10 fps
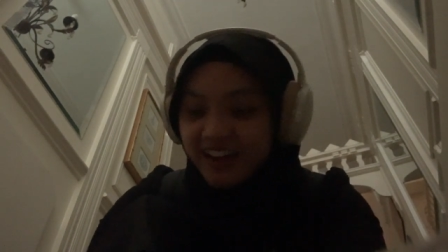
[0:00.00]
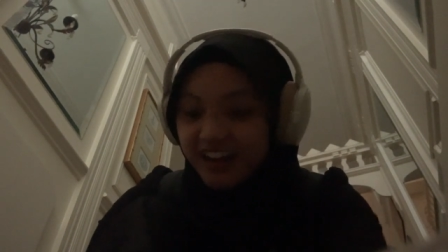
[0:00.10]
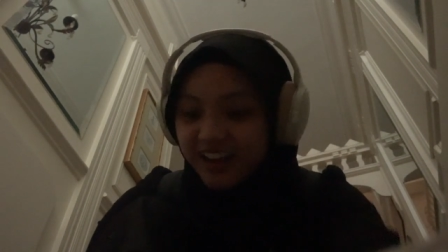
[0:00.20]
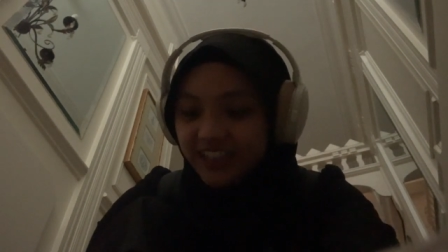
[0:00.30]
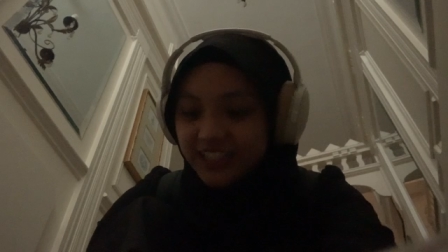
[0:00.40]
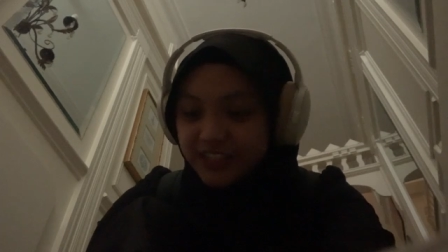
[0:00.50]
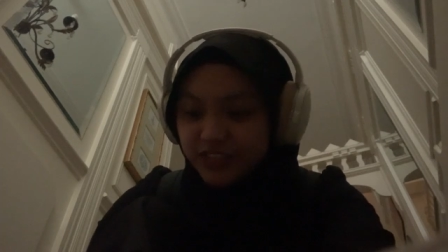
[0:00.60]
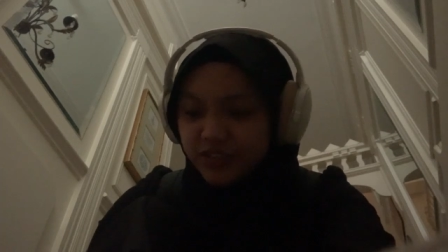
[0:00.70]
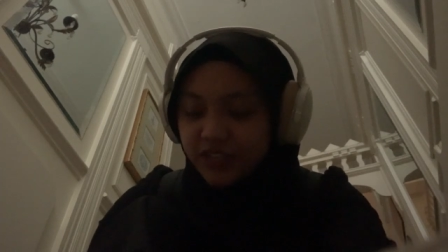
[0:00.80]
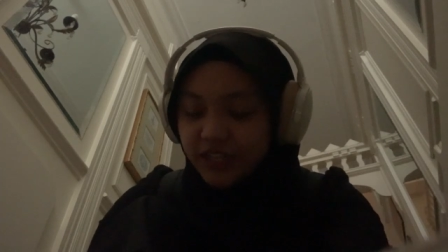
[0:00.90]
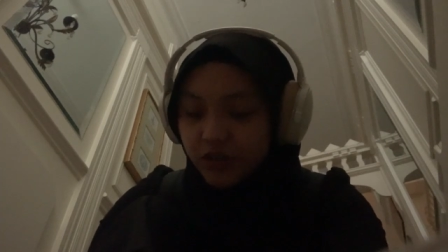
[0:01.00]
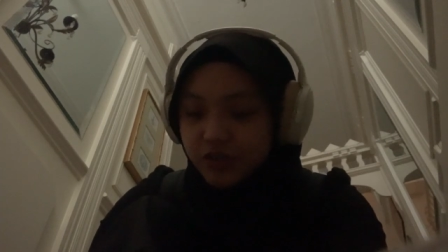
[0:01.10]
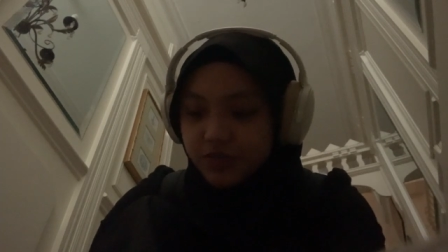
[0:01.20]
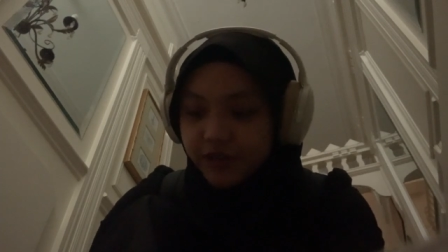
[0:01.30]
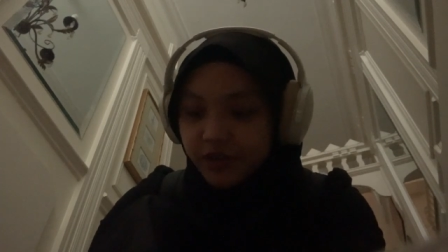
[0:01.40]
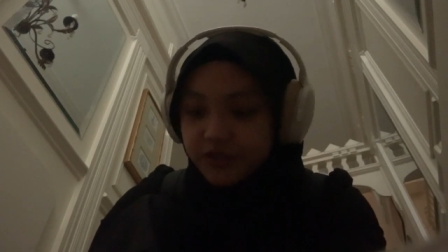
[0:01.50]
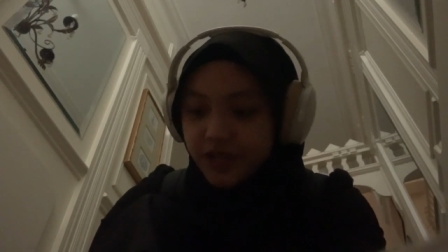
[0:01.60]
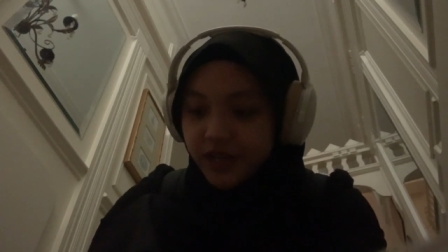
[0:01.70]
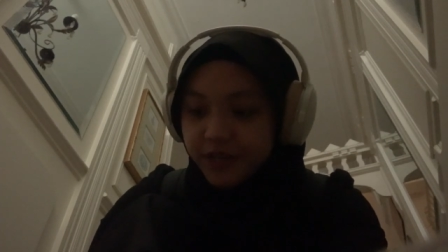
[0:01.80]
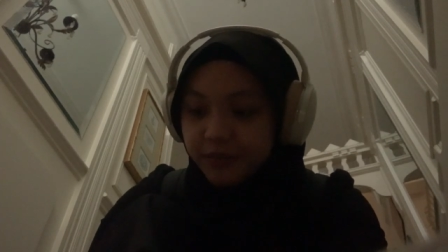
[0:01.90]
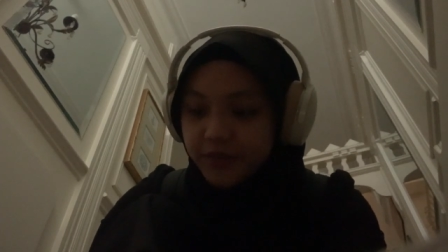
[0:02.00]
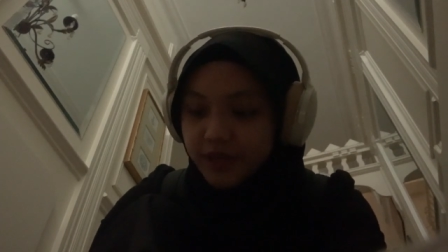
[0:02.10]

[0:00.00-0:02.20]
I totally lost track of time.